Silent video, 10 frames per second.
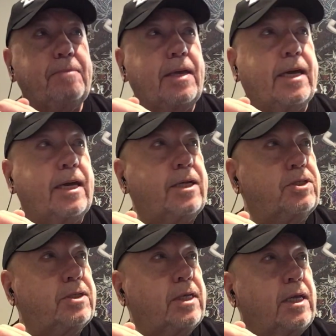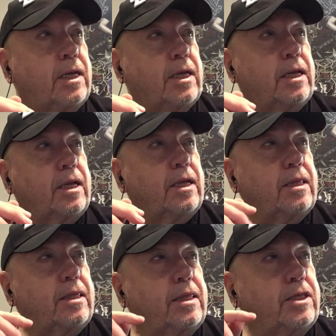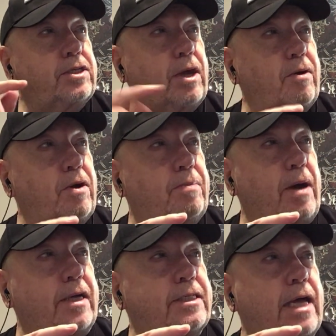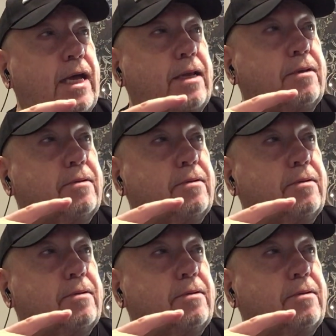because the stereo box set